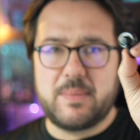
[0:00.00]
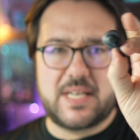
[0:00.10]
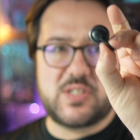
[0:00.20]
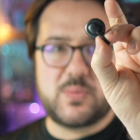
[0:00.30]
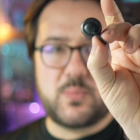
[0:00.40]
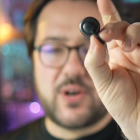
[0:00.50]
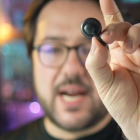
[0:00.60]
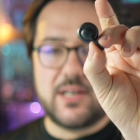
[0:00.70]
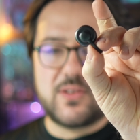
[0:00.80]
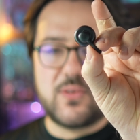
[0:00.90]
because
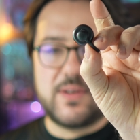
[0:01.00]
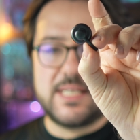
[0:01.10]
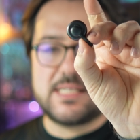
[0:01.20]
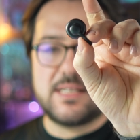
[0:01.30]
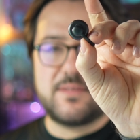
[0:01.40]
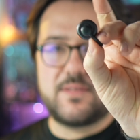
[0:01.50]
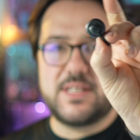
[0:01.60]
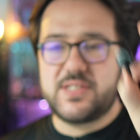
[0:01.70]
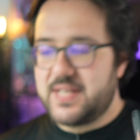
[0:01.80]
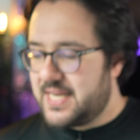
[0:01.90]
prior to the release of
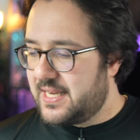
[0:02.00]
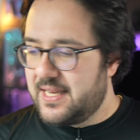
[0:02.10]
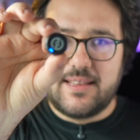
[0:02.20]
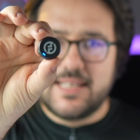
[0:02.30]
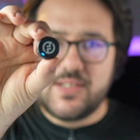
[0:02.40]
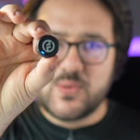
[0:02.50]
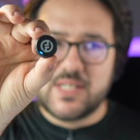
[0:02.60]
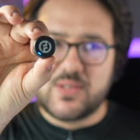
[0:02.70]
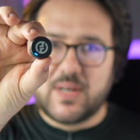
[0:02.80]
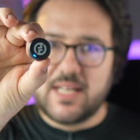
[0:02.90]
this thing, this
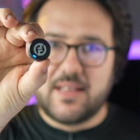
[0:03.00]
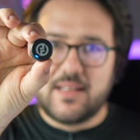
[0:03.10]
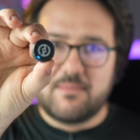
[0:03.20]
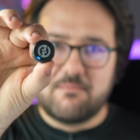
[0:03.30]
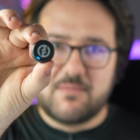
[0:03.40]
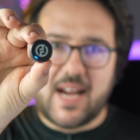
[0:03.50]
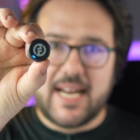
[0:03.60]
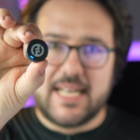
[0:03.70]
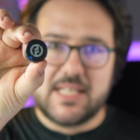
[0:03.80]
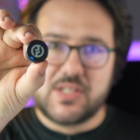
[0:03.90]
was one of the
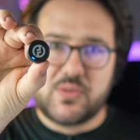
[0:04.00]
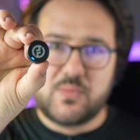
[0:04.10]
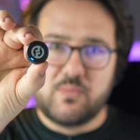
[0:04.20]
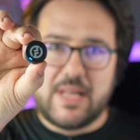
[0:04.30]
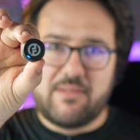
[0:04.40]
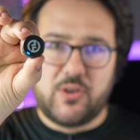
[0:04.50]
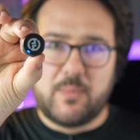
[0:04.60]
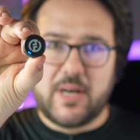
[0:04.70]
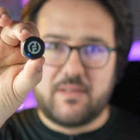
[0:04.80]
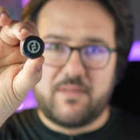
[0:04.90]
tiniest lavalier
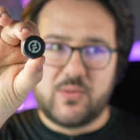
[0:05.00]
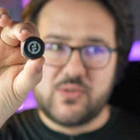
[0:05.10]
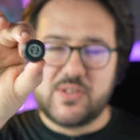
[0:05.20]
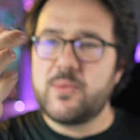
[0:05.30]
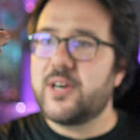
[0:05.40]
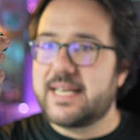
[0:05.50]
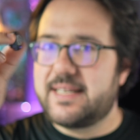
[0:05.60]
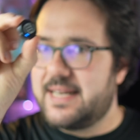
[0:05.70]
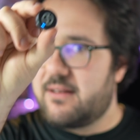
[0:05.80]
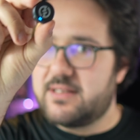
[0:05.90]
microphones in the market,
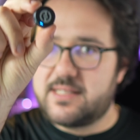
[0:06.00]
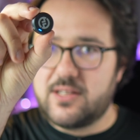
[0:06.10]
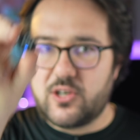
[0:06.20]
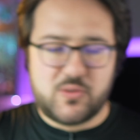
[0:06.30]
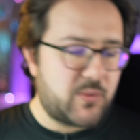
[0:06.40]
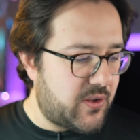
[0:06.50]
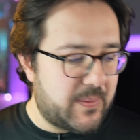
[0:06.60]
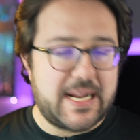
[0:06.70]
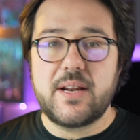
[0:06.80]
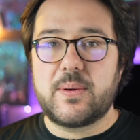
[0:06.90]
and now it's the larger brother.
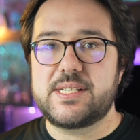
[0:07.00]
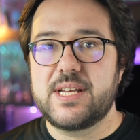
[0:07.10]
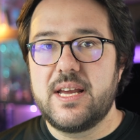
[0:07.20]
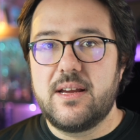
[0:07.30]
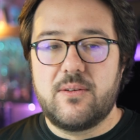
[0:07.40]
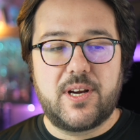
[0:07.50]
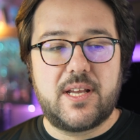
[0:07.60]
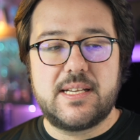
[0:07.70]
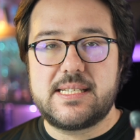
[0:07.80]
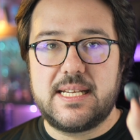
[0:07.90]
But anyways, we're
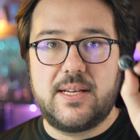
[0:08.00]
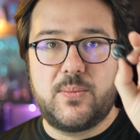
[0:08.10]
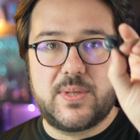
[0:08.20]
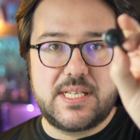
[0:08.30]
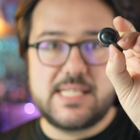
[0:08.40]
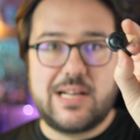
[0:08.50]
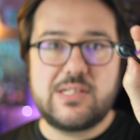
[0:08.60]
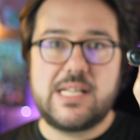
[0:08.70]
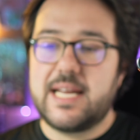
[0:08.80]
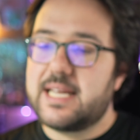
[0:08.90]
going to see what this
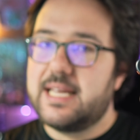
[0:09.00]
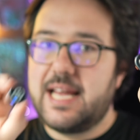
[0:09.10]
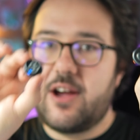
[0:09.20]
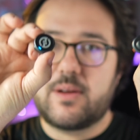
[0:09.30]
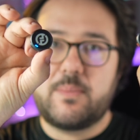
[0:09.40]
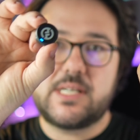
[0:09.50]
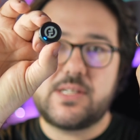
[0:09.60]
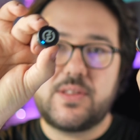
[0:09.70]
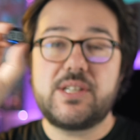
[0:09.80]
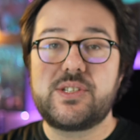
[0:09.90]
sounds like, how it compares
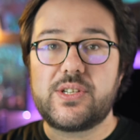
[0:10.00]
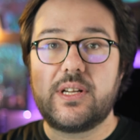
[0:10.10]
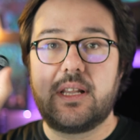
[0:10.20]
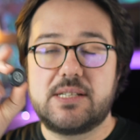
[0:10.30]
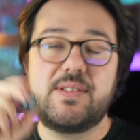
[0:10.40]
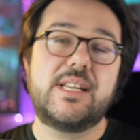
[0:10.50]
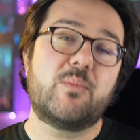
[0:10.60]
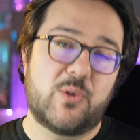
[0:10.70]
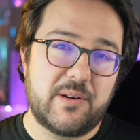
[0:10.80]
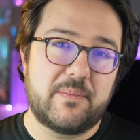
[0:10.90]
to this. Let's find out more.